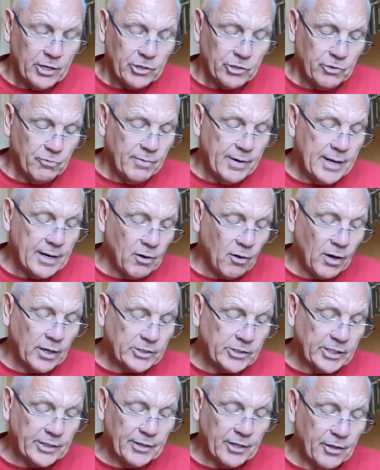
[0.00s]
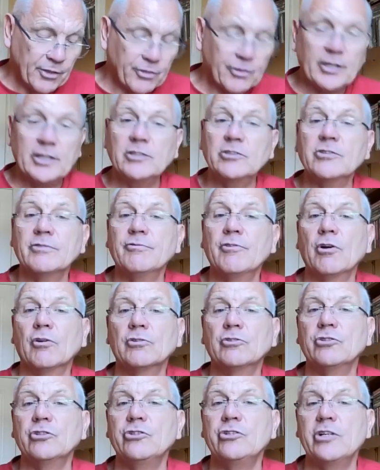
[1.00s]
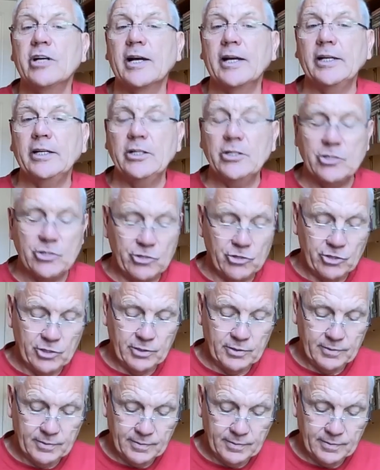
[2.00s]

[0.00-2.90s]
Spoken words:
you're realizing that things have got to change.